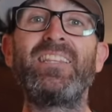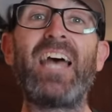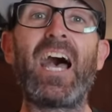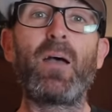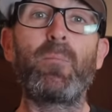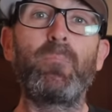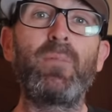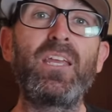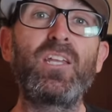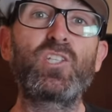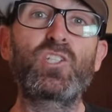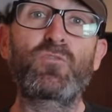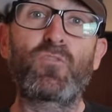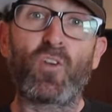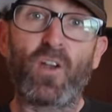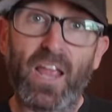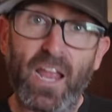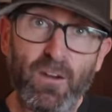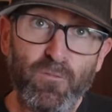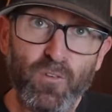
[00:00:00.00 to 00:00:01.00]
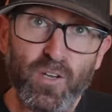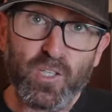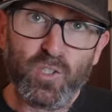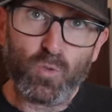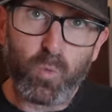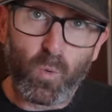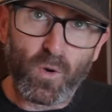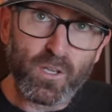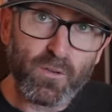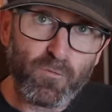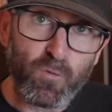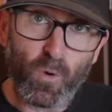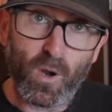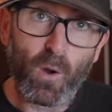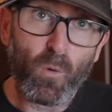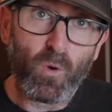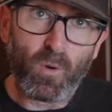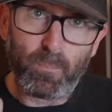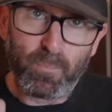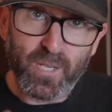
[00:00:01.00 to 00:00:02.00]
That means for every
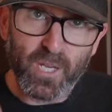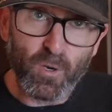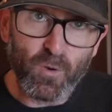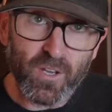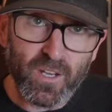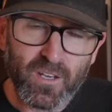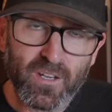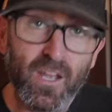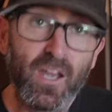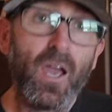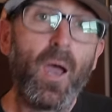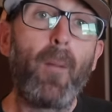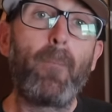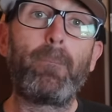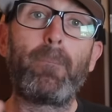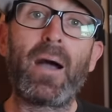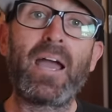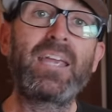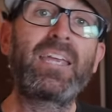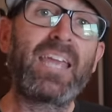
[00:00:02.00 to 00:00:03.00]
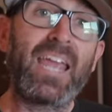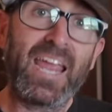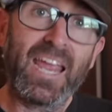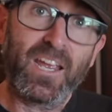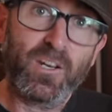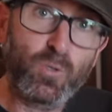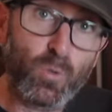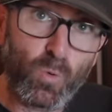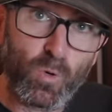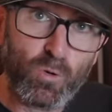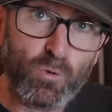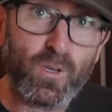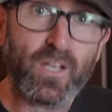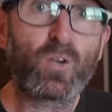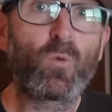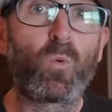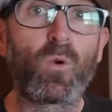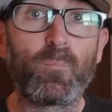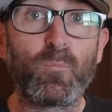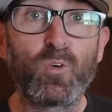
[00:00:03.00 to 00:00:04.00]
24-hour period, Mike and
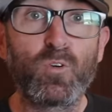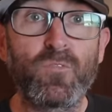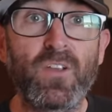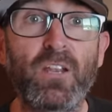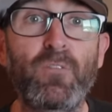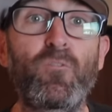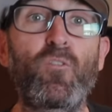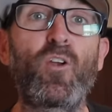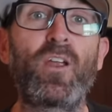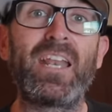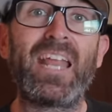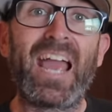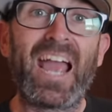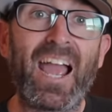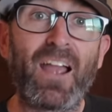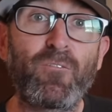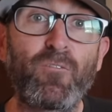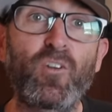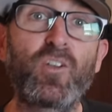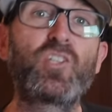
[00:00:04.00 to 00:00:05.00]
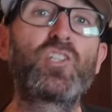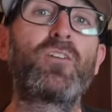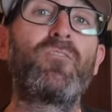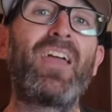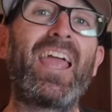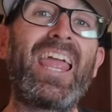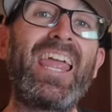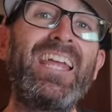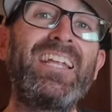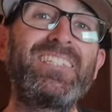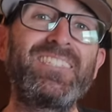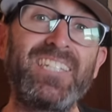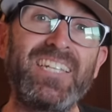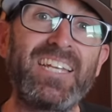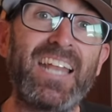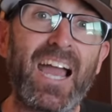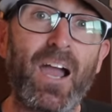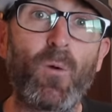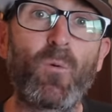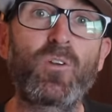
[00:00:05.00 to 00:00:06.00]
Ulrich were moving for an average of
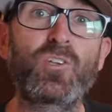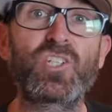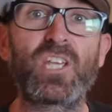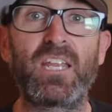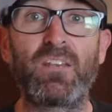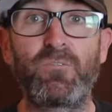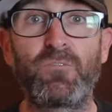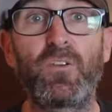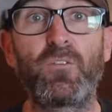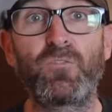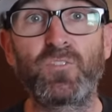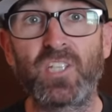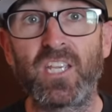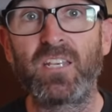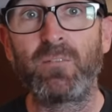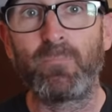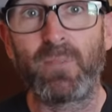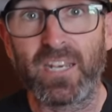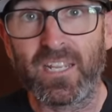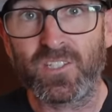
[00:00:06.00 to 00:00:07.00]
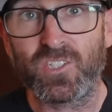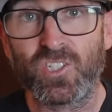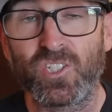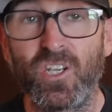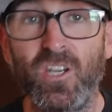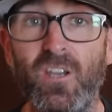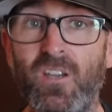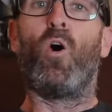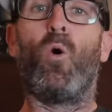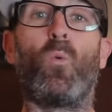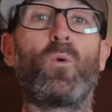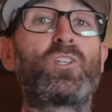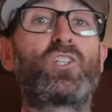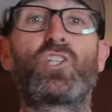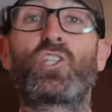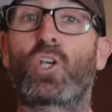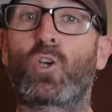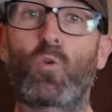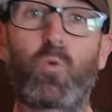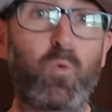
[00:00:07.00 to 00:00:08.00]
18 hours and 15 minutes, which
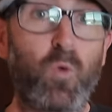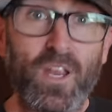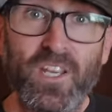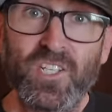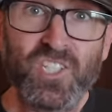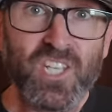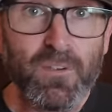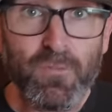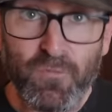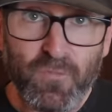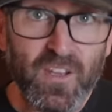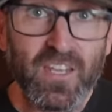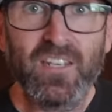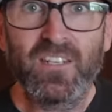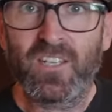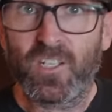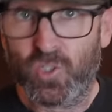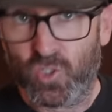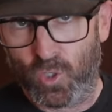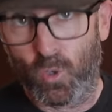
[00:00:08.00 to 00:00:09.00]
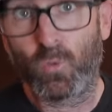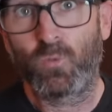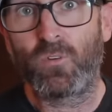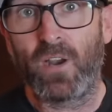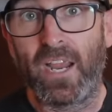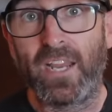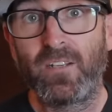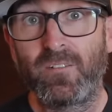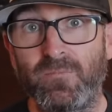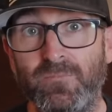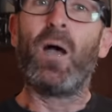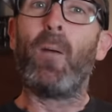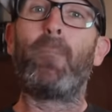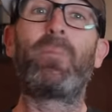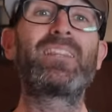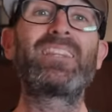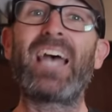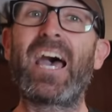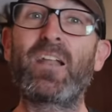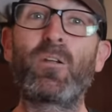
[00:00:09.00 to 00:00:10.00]
is a crazy feat in its own right.
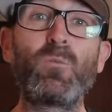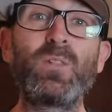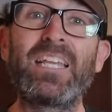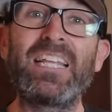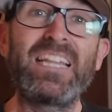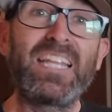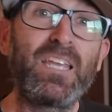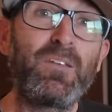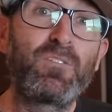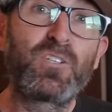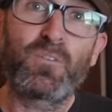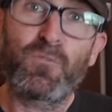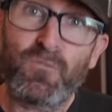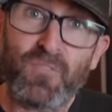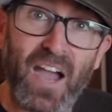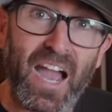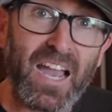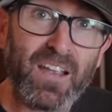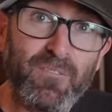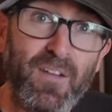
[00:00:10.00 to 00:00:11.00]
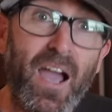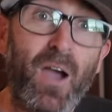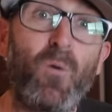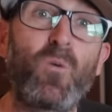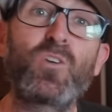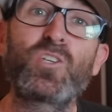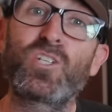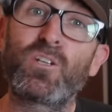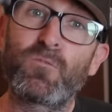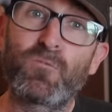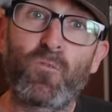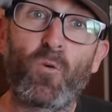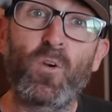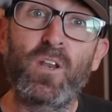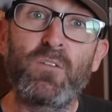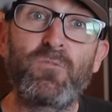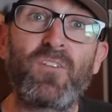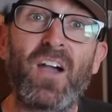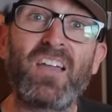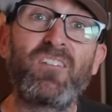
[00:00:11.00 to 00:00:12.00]
But that only leaves 5 hours and
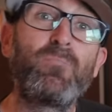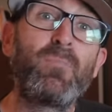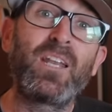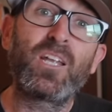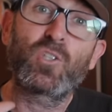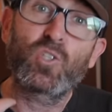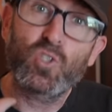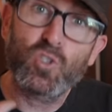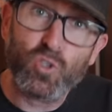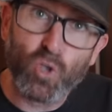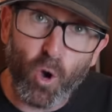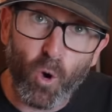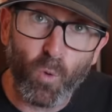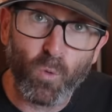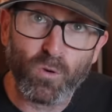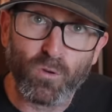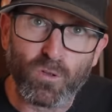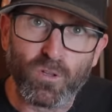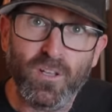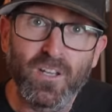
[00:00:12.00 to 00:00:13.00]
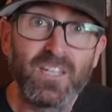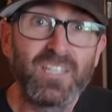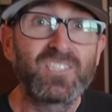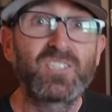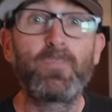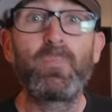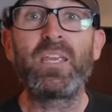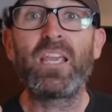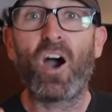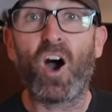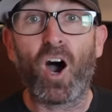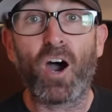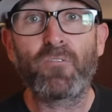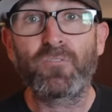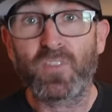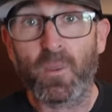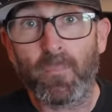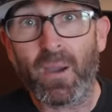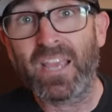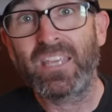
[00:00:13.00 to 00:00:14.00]
45 minutes total to be
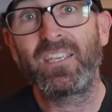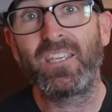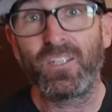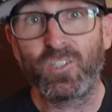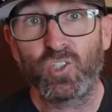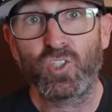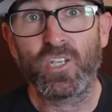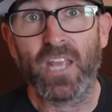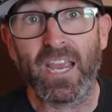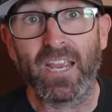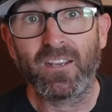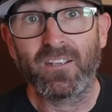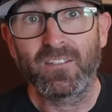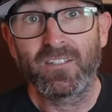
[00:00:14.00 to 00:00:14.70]
off the bike each day.